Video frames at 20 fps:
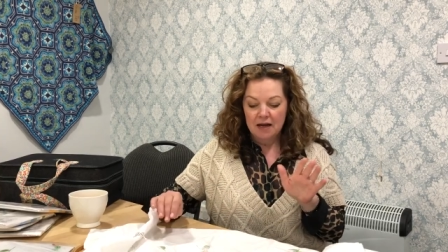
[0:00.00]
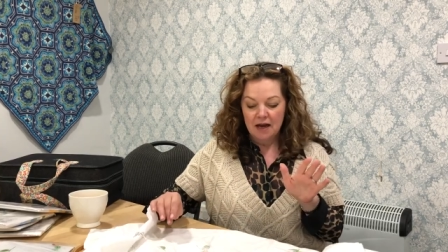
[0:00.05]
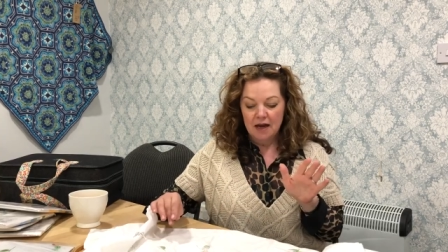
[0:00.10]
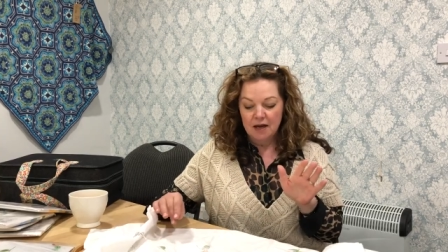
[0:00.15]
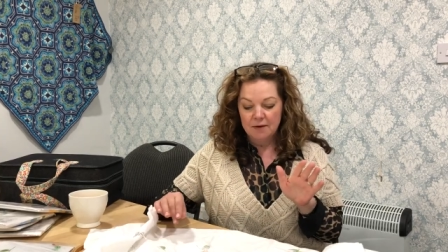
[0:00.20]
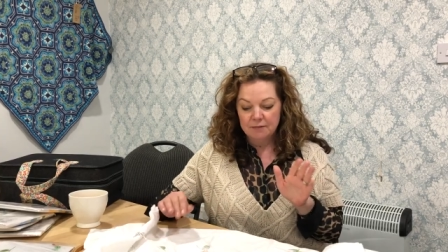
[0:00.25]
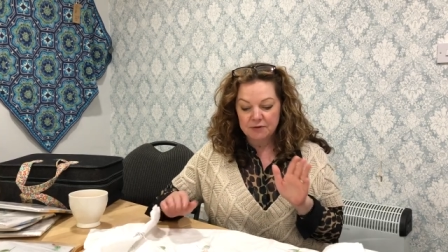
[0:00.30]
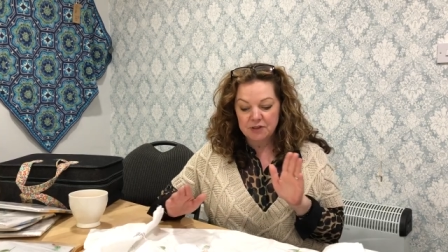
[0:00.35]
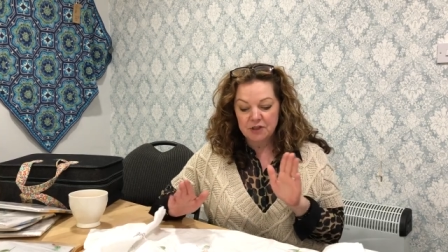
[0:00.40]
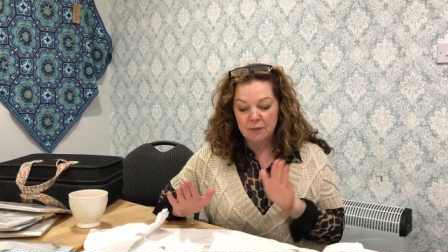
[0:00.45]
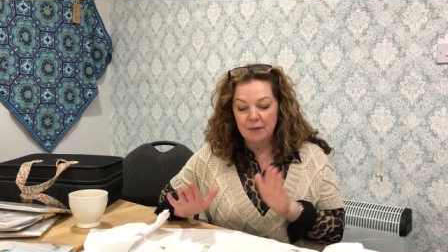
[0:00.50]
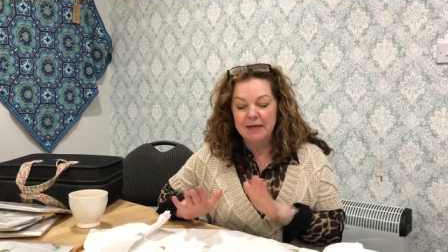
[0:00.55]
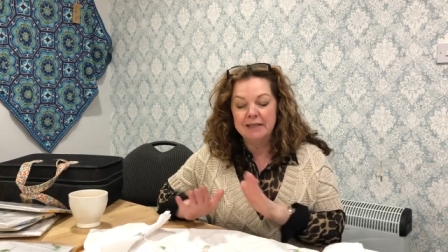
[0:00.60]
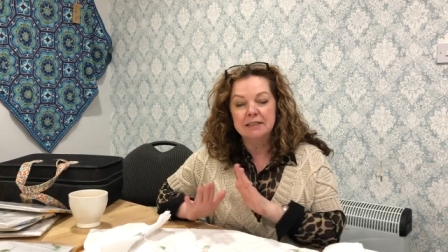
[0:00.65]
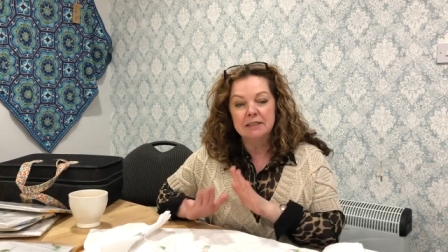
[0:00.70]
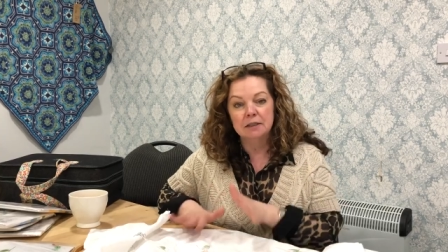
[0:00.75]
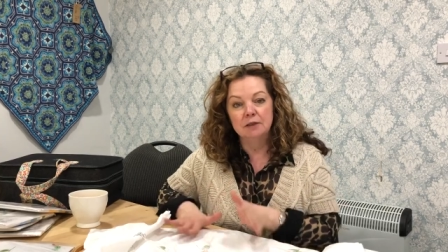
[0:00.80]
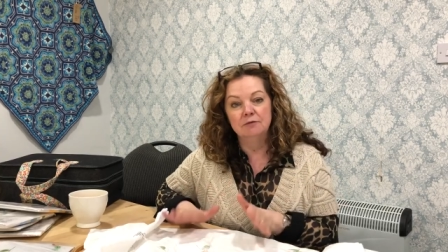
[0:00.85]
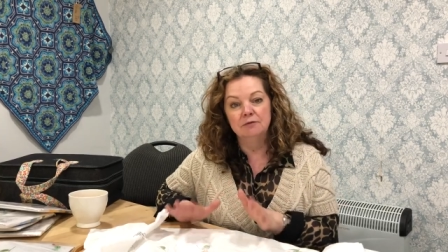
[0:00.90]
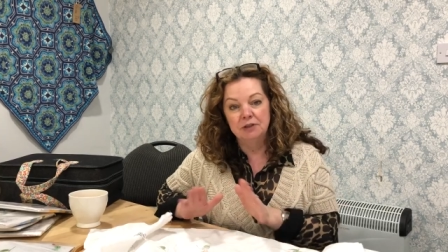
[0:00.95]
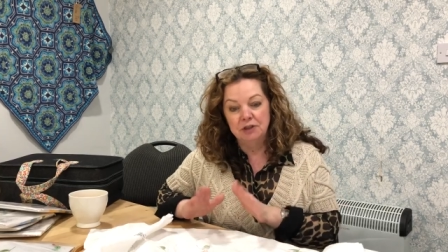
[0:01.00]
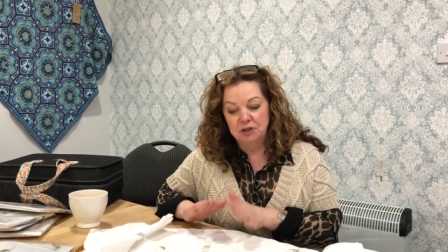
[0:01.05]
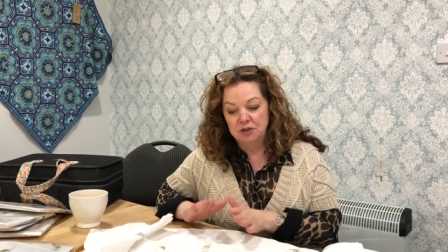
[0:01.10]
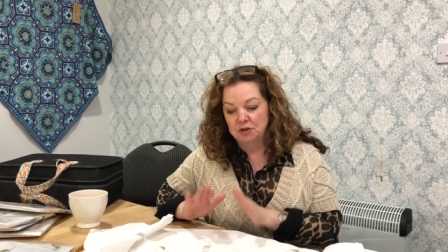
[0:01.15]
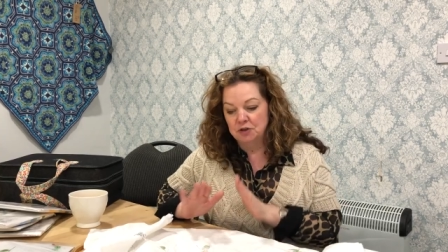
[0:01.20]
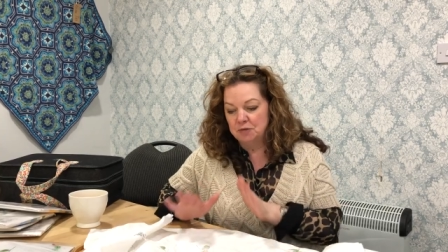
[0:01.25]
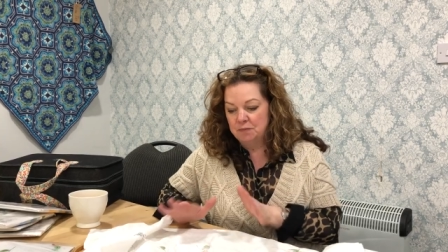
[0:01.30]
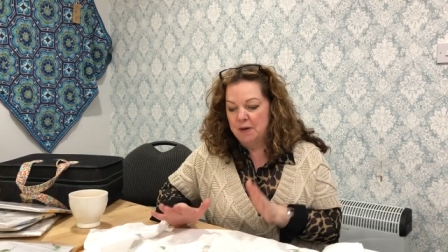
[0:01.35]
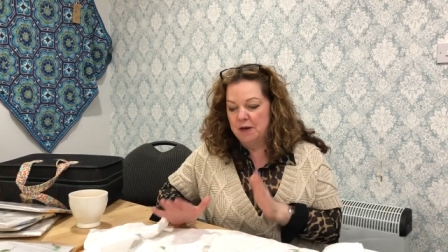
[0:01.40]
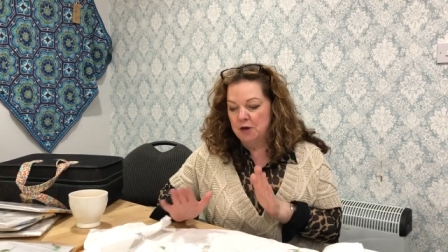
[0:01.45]
Um, so it's lovely to
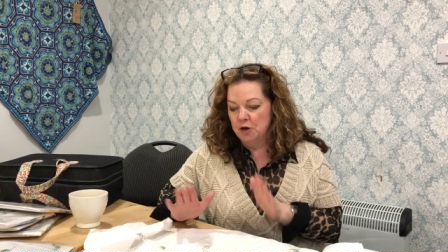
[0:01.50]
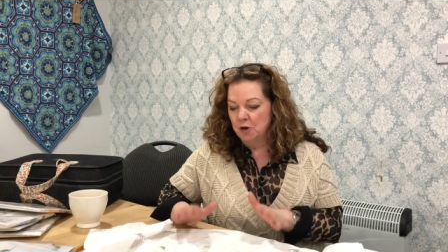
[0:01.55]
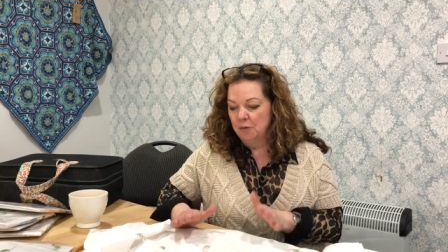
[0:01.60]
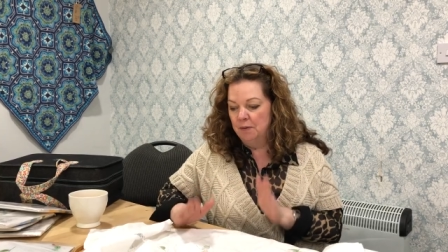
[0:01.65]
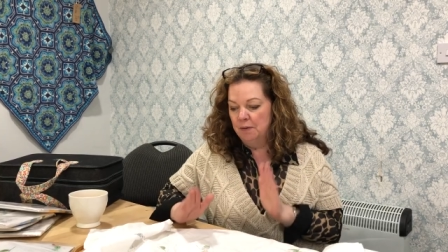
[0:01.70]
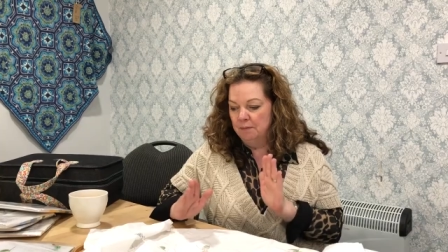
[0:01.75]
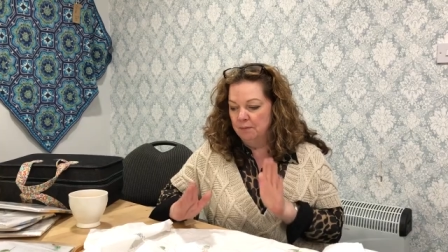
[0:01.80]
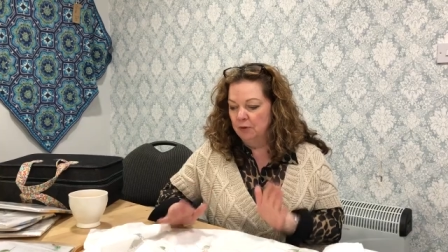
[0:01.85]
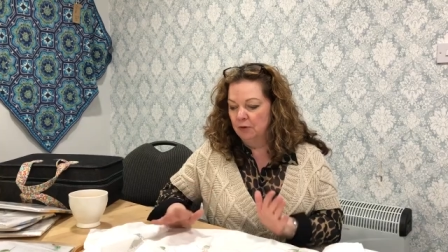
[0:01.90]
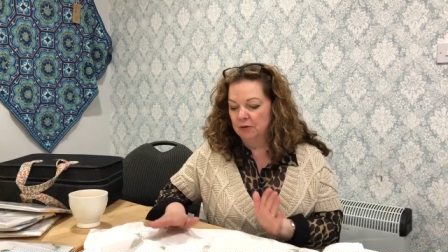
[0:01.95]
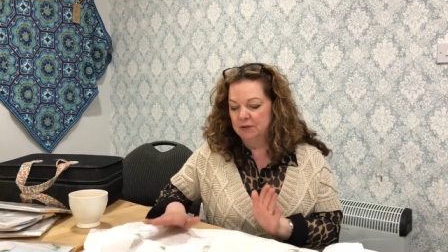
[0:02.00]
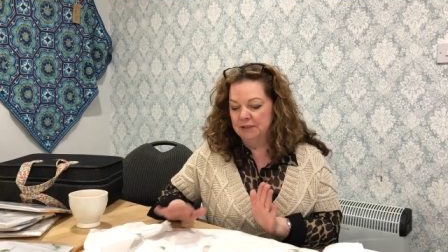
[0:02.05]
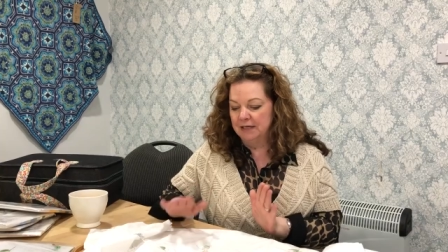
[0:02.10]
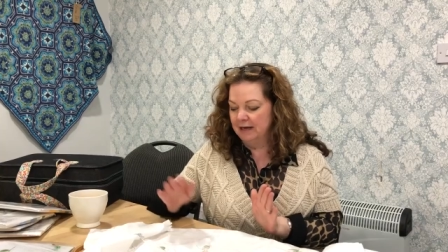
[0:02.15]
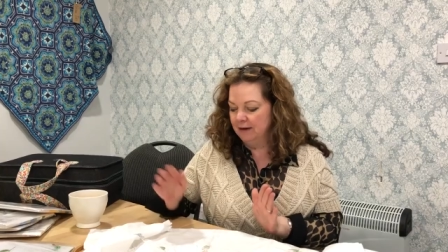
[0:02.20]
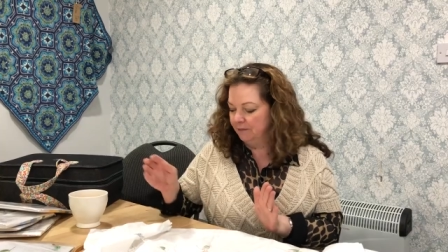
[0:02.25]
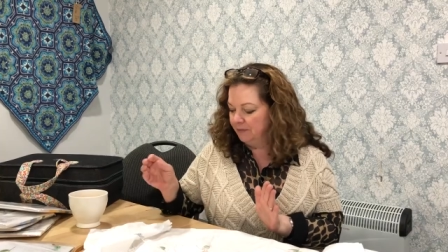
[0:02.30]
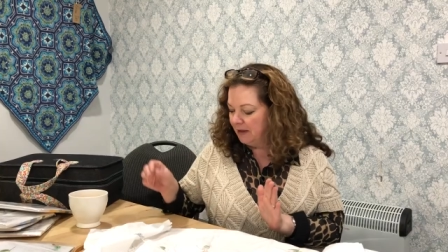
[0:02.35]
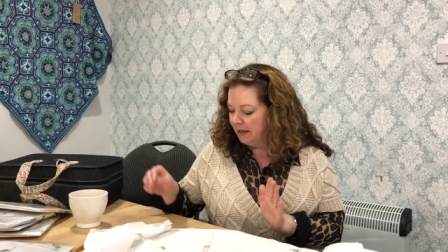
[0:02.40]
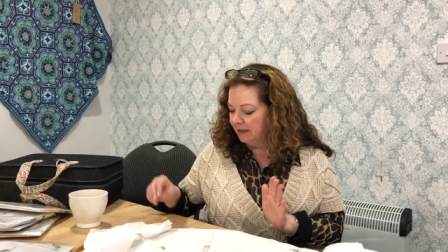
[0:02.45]
just pick up and put down,